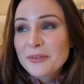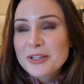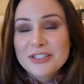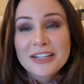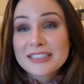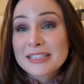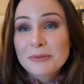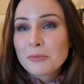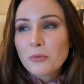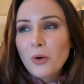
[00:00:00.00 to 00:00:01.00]
We drank
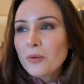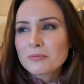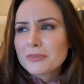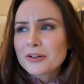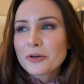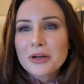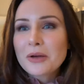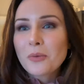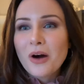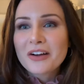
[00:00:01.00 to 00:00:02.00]
some
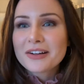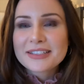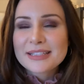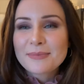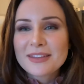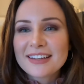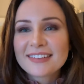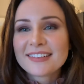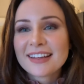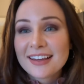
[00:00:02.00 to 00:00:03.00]
creek water or
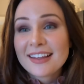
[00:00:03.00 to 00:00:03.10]
something.